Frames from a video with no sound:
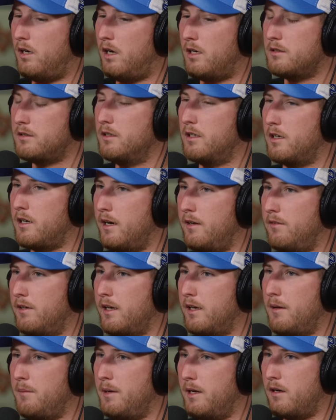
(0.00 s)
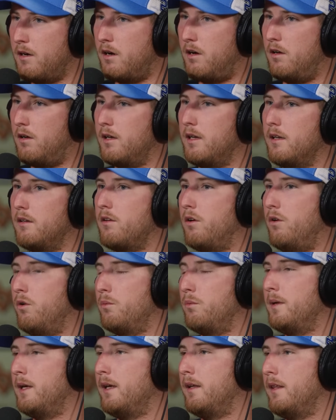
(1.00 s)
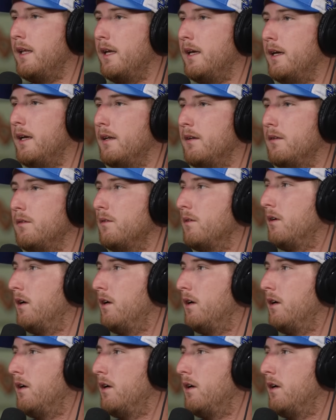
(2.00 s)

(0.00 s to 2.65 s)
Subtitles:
Austin Craven gave me a call and told me that